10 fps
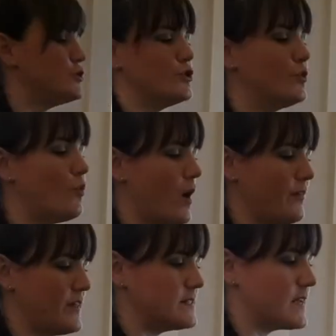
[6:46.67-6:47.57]
do
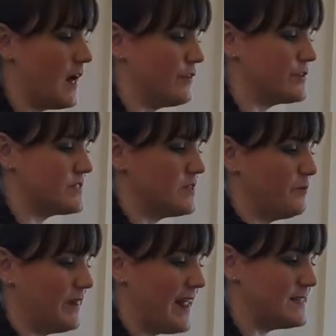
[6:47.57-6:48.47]
want these colors to
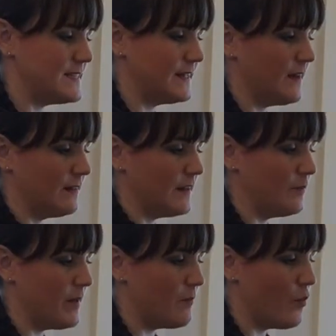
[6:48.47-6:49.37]
blend in a little
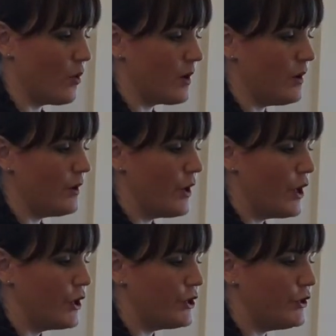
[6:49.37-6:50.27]
bit more,
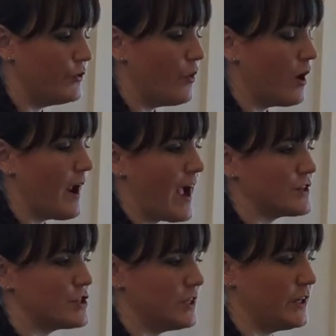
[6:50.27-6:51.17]
you are
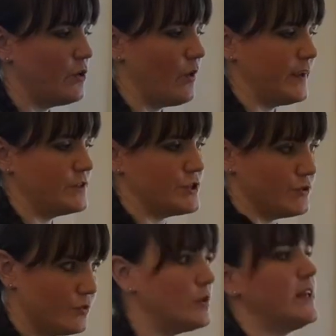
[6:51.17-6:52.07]
actually going
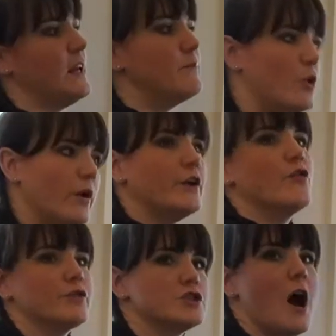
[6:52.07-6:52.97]
to keep going
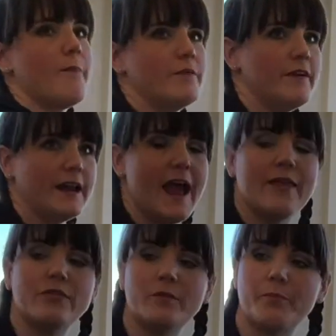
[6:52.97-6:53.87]
over top of it,
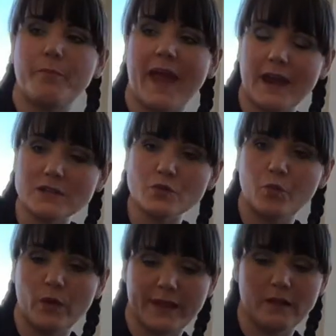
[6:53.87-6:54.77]
and the paint
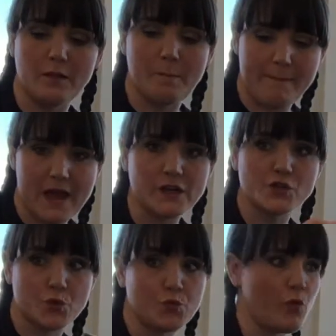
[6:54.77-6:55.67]
will mix
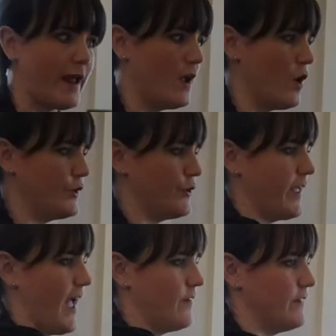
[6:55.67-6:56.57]
right on your
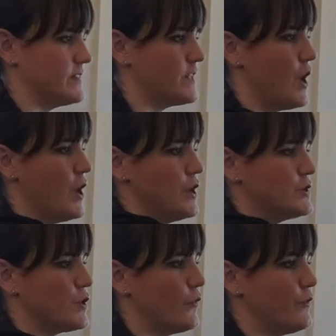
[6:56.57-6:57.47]
canvas.
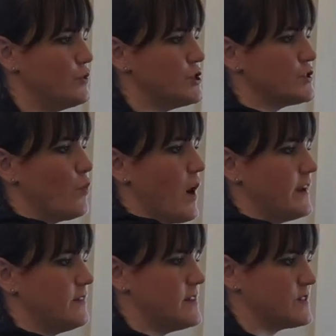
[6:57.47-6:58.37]
So if you just
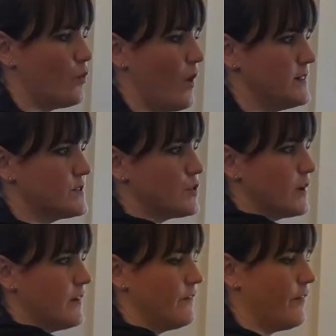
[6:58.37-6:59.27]
wanted this one sort
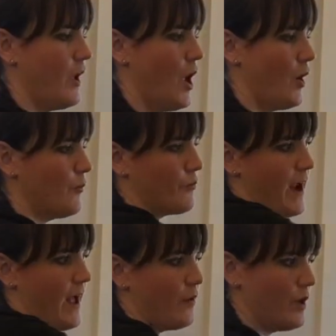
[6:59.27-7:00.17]
of
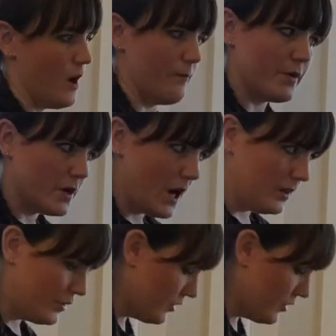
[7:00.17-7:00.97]
brown umber color